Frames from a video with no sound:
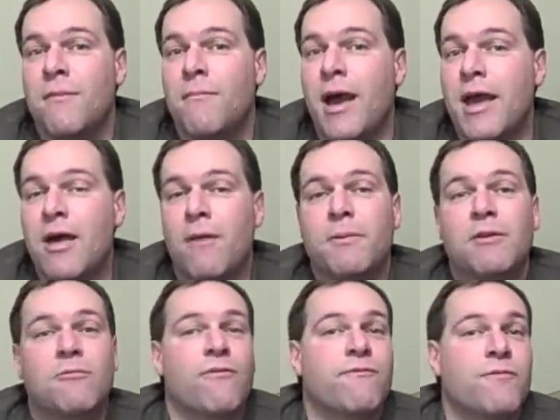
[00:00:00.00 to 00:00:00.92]
by
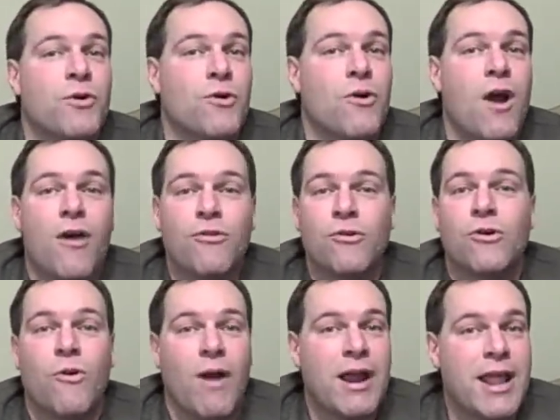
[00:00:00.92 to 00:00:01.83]
helping refer other
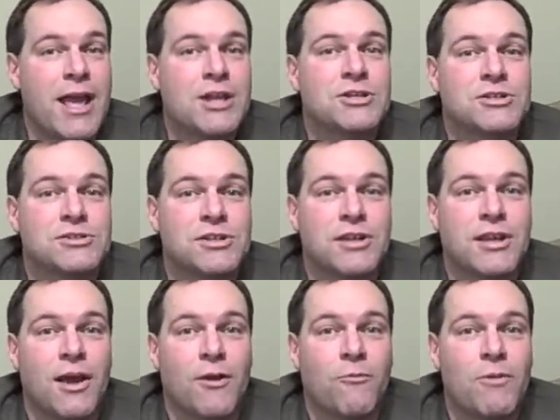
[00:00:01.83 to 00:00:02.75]
great agents into
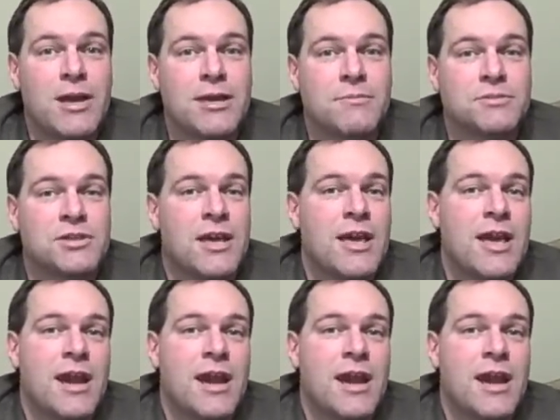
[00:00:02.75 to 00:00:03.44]
Keller Williams.